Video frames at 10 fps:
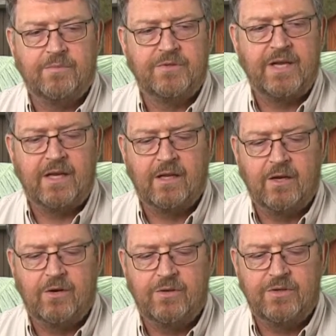stay
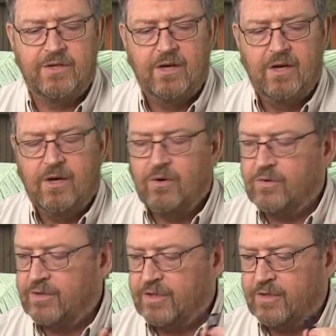closed
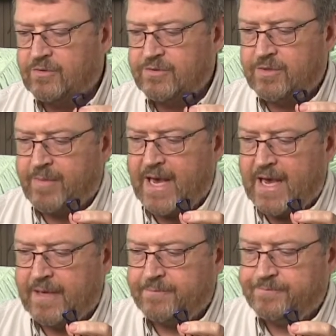or to close the bag.